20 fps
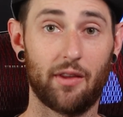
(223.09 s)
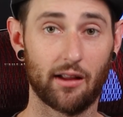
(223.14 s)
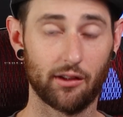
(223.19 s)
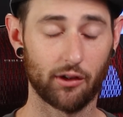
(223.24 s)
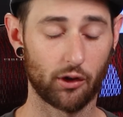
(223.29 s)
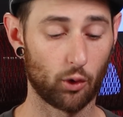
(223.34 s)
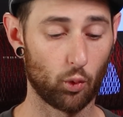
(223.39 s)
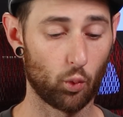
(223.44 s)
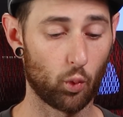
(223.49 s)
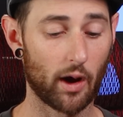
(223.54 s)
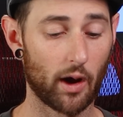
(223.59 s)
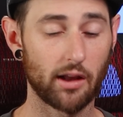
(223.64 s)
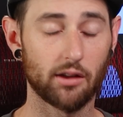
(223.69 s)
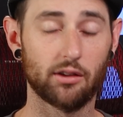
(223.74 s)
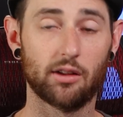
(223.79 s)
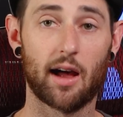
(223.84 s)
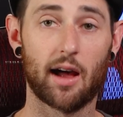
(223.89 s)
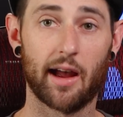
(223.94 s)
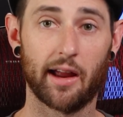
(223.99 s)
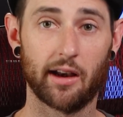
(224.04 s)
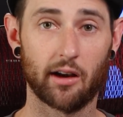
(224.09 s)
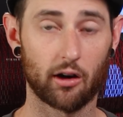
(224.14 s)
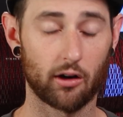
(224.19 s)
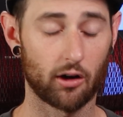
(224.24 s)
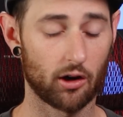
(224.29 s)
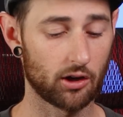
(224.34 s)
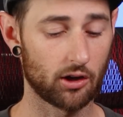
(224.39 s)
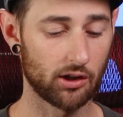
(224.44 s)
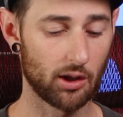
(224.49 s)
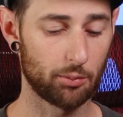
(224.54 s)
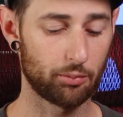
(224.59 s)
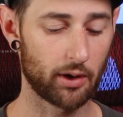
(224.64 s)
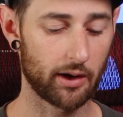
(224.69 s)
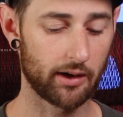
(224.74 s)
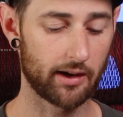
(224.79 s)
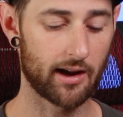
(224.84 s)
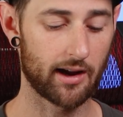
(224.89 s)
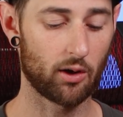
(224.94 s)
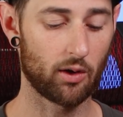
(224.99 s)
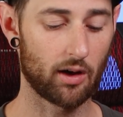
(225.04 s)
that little white line on our clip
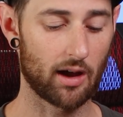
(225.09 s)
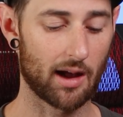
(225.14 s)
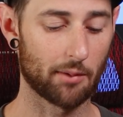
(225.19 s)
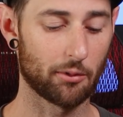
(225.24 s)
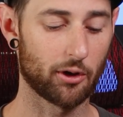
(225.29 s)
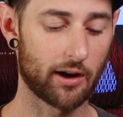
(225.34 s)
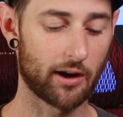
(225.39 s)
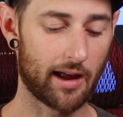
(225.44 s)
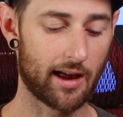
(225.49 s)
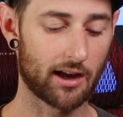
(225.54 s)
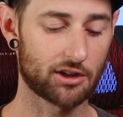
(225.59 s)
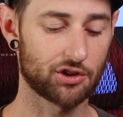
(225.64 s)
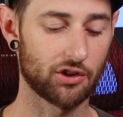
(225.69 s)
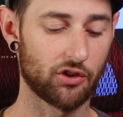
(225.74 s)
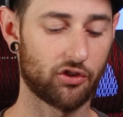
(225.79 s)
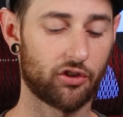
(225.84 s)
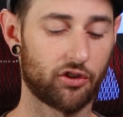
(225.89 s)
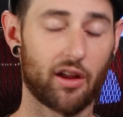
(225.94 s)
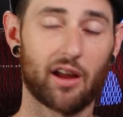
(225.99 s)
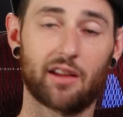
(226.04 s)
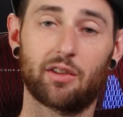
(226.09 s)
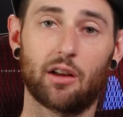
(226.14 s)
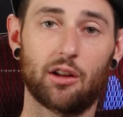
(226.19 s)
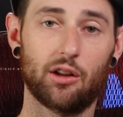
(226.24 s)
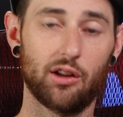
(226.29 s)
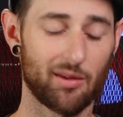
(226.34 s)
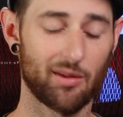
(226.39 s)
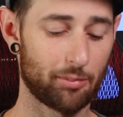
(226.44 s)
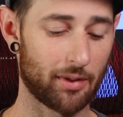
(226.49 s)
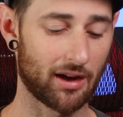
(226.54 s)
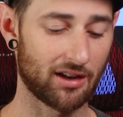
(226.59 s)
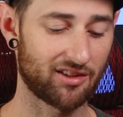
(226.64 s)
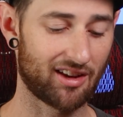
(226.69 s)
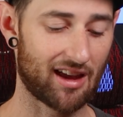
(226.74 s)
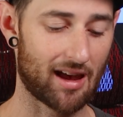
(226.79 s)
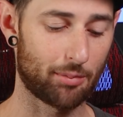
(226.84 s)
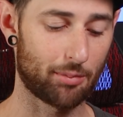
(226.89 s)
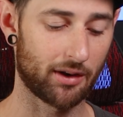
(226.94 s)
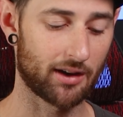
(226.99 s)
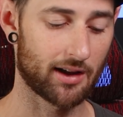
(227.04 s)
right now, I'm gonna actually select the clip by
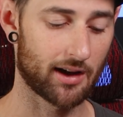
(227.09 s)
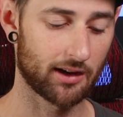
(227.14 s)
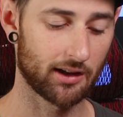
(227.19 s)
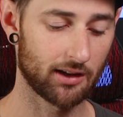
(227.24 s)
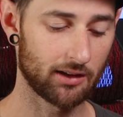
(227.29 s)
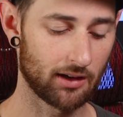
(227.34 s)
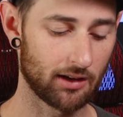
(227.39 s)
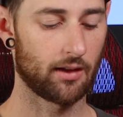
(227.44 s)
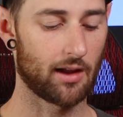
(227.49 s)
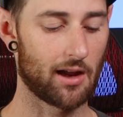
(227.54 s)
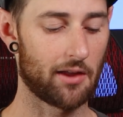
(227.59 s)
tapping on it.